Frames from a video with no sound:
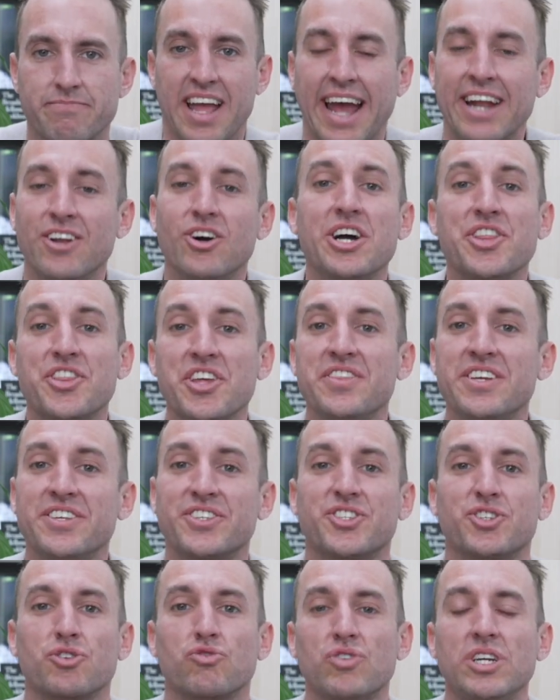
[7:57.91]
And I think this
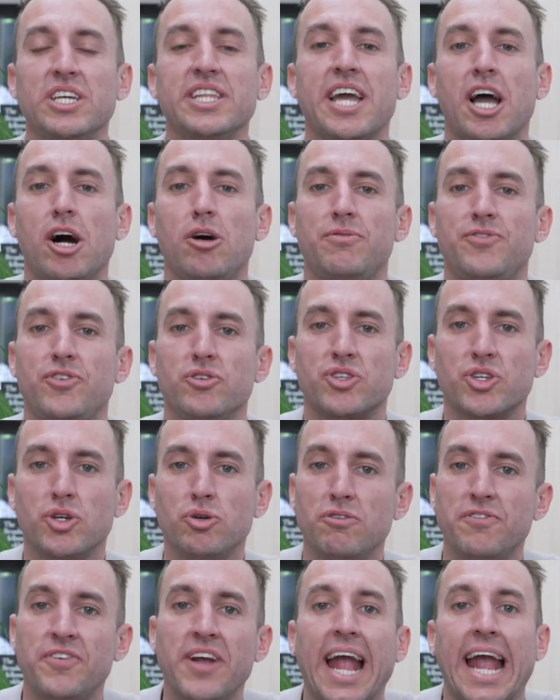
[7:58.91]
is a really helpful
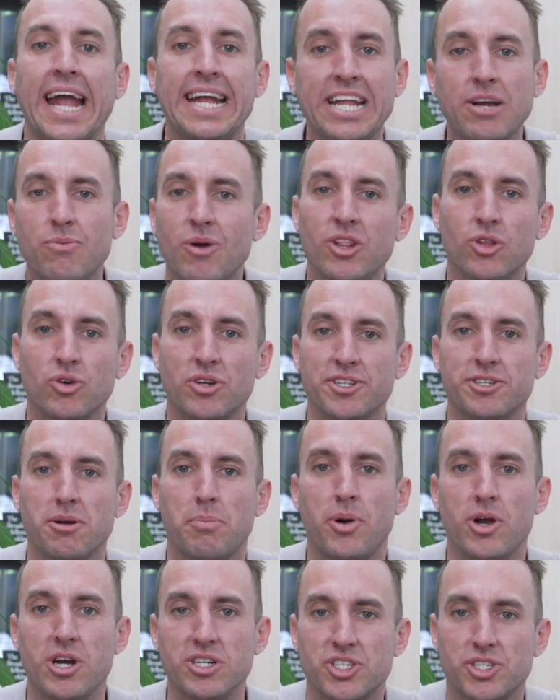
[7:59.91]
tool for anyone looking to
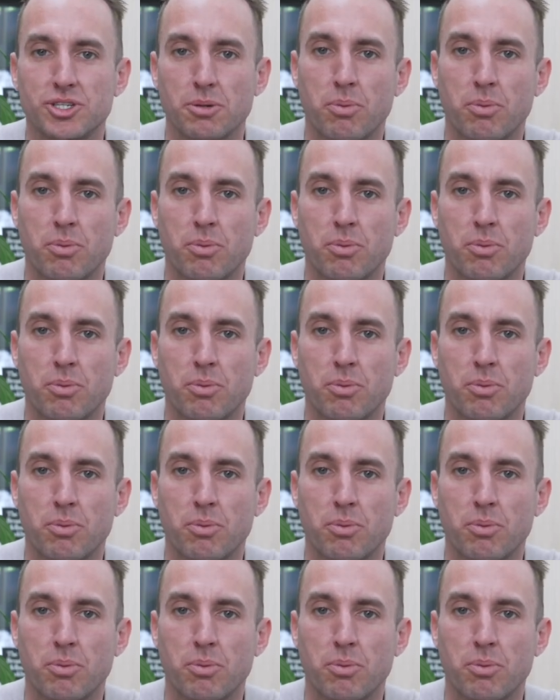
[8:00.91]
purchase a